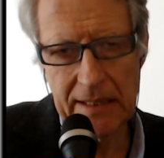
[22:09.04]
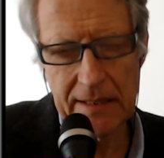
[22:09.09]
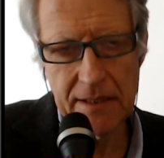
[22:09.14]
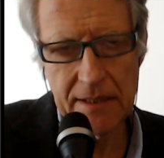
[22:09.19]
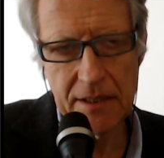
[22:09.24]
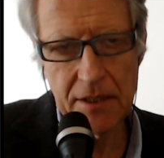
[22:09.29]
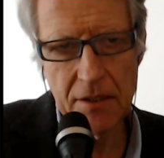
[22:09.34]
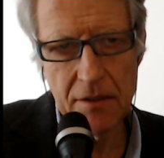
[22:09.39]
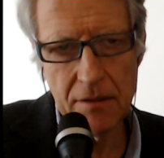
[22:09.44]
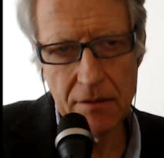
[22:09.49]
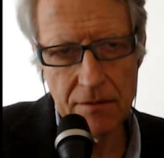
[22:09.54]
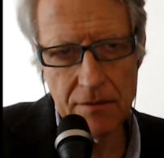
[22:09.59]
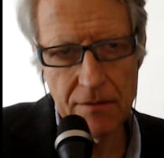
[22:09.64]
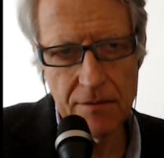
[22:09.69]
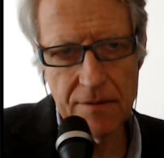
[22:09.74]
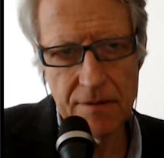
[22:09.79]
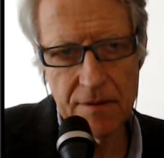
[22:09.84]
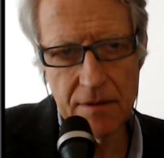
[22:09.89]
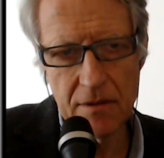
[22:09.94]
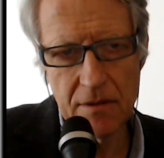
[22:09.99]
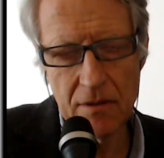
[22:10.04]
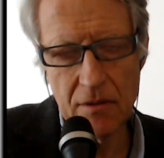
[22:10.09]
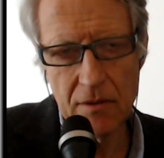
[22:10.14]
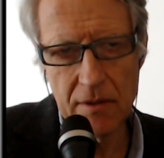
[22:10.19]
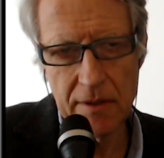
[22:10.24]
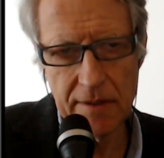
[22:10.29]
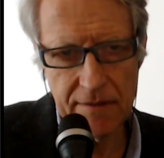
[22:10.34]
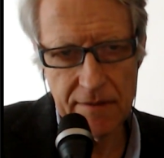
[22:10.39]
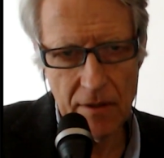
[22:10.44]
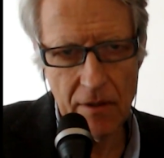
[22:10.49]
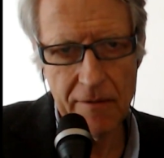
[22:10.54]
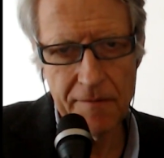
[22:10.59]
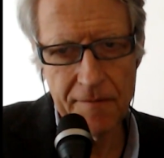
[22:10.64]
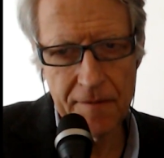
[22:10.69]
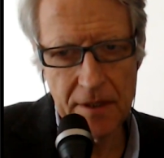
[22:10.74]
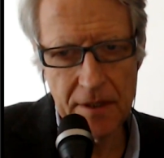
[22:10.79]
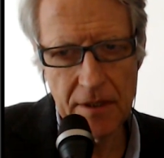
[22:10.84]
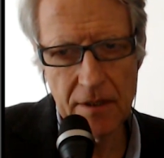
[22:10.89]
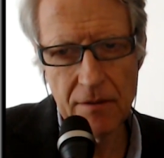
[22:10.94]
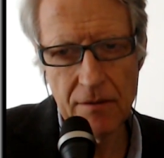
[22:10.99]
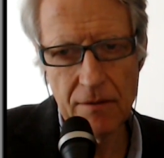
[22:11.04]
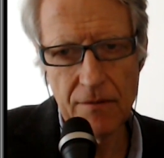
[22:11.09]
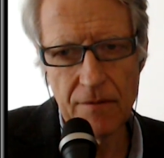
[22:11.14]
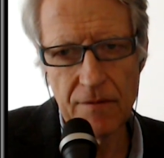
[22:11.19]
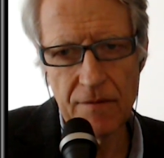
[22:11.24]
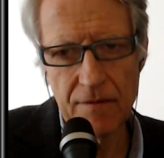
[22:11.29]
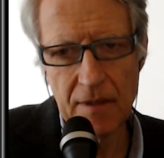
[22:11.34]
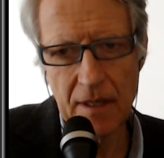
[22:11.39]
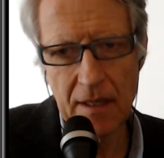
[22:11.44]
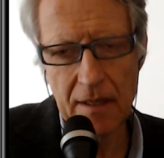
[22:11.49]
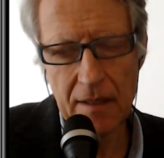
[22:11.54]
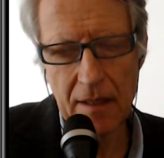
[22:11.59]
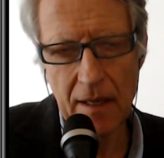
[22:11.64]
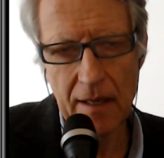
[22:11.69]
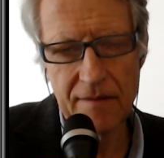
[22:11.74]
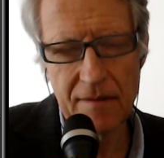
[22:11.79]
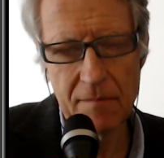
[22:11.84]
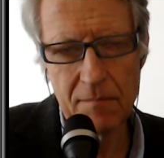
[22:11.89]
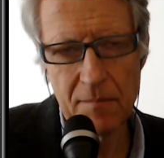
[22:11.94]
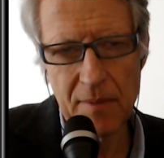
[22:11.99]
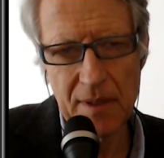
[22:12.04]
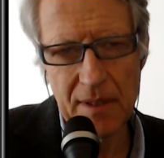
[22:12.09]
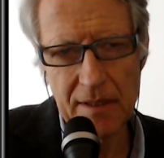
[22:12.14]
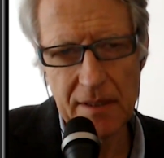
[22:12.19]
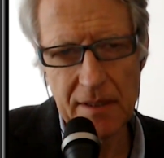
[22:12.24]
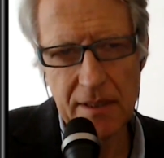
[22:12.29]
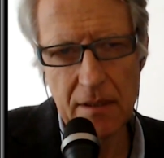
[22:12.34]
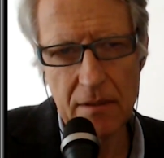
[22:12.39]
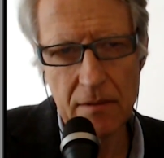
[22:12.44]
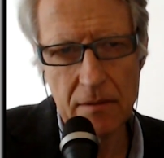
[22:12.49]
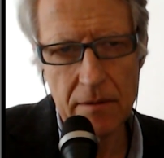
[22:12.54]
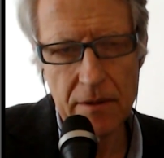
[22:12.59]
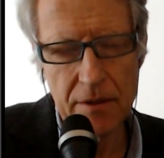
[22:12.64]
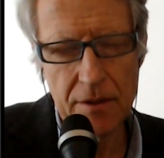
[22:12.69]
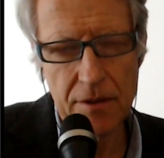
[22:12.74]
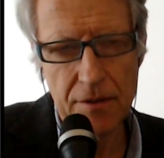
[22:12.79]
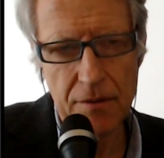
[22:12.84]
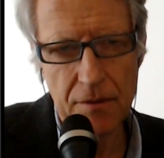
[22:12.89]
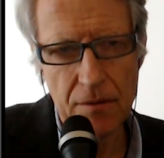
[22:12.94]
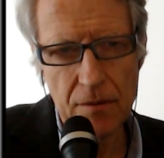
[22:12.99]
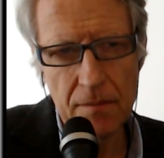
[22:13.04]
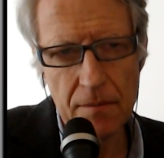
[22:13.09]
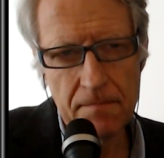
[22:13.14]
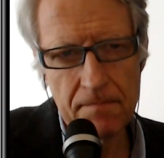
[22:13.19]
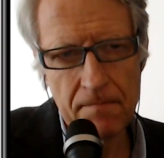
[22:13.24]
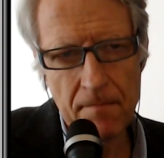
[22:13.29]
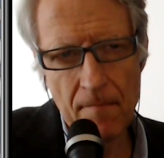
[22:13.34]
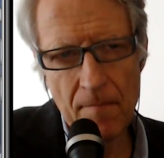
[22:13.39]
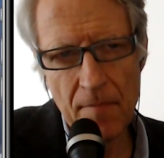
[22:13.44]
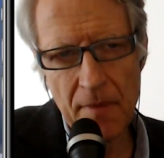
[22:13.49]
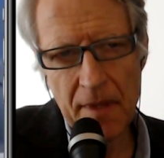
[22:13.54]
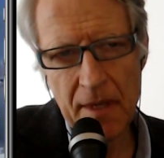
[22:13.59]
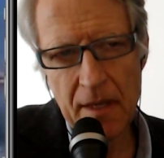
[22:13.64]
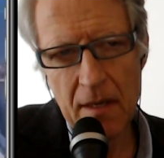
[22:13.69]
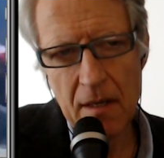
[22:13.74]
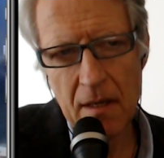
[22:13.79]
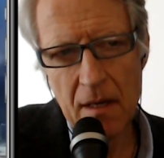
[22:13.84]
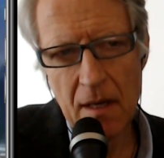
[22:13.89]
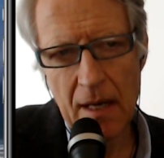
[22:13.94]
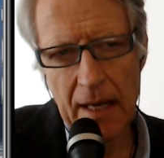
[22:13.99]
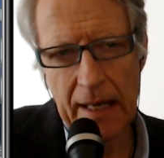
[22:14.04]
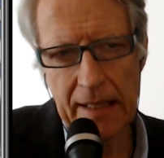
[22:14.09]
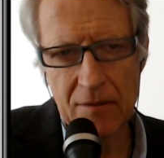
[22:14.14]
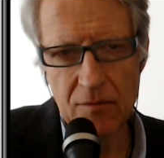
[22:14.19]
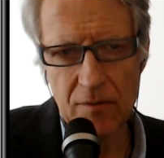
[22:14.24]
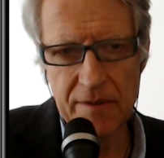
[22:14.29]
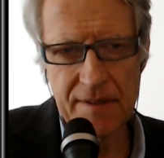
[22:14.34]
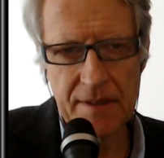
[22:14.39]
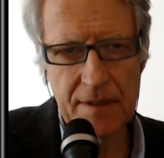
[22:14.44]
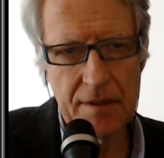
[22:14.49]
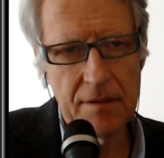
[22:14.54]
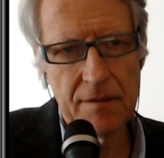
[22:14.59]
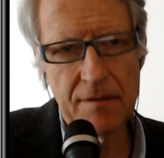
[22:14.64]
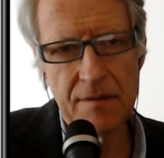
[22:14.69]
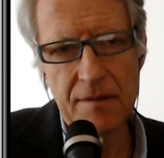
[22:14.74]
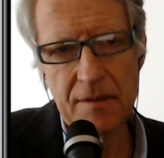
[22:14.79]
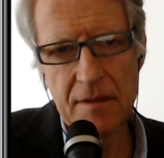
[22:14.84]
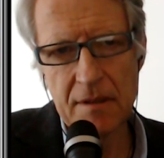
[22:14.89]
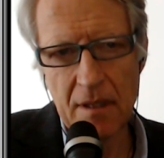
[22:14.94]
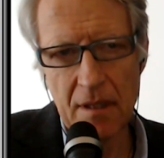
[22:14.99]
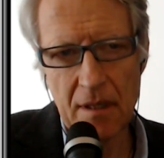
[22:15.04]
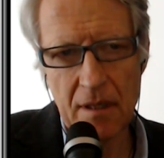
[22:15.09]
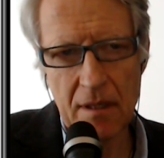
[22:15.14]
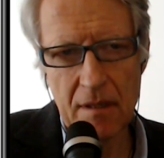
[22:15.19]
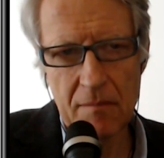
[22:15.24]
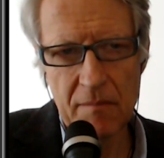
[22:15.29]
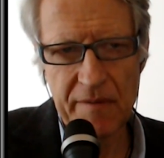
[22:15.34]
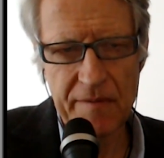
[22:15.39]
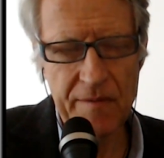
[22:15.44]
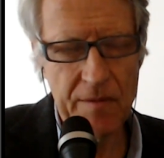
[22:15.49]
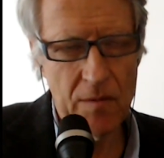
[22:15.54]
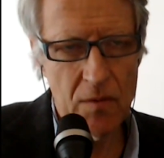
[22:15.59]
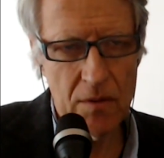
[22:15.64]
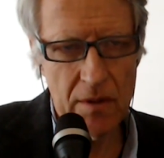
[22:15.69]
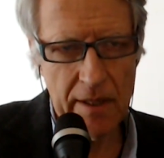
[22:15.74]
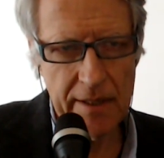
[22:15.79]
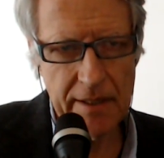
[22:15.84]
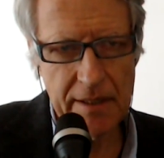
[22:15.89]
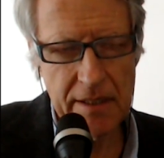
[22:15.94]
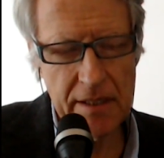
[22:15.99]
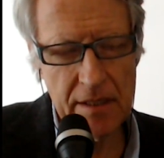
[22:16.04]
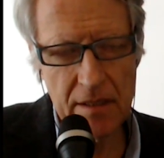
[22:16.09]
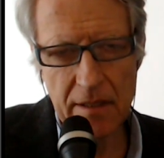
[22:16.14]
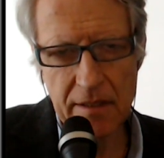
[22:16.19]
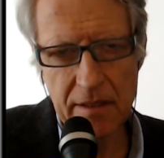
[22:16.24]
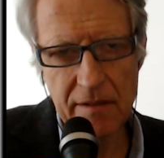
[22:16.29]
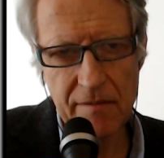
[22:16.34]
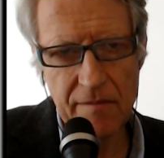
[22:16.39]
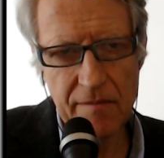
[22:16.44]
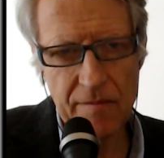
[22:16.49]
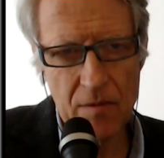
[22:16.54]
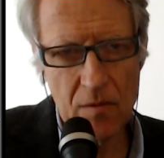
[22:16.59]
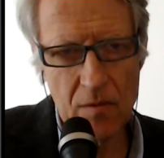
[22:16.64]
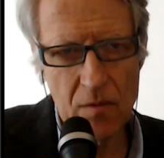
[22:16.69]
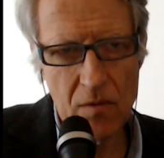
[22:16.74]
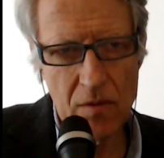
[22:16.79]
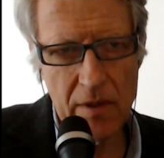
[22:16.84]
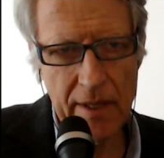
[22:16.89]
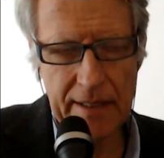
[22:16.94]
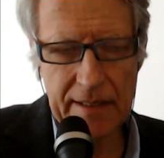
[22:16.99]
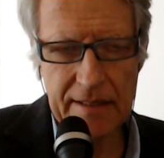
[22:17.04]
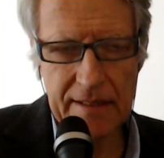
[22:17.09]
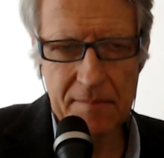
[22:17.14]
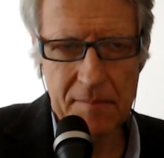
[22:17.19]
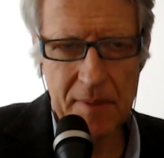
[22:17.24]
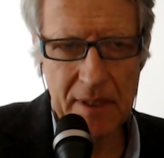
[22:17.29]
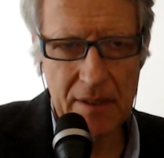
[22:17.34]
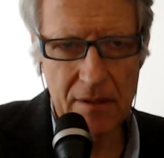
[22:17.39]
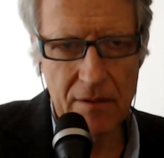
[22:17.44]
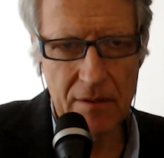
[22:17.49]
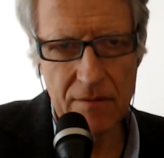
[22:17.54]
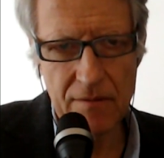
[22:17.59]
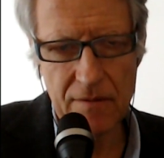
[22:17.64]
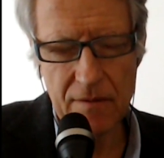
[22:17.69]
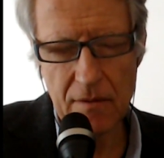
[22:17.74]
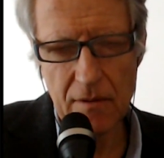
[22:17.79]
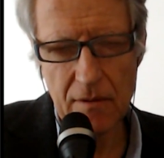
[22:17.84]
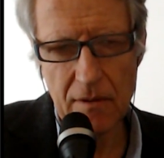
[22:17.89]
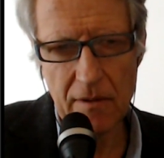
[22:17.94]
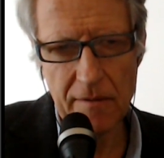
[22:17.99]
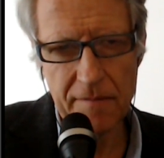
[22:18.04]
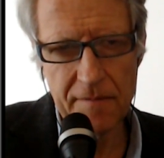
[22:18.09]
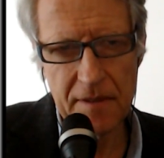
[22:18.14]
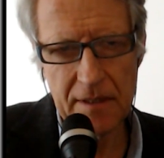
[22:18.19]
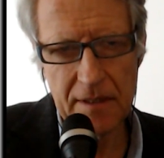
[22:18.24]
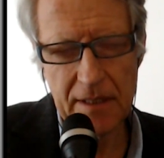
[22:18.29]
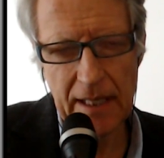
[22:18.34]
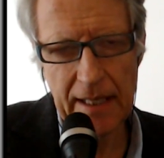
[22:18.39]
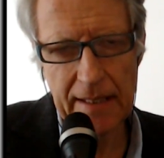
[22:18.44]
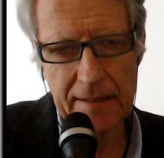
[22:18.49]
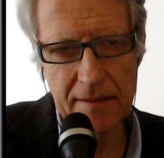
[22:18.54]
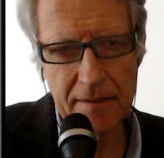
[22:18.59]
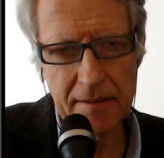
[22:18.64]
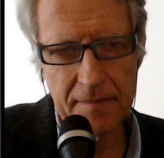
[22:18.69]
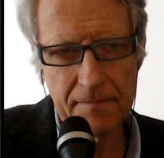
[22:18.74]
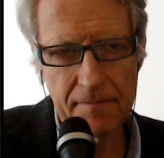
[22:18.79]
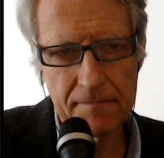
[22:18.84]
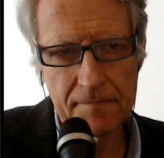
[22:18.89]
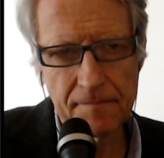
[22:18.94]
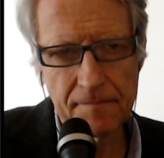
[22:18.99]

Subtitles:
is often used as a political tool. It was used before 1994, and it's been used after that.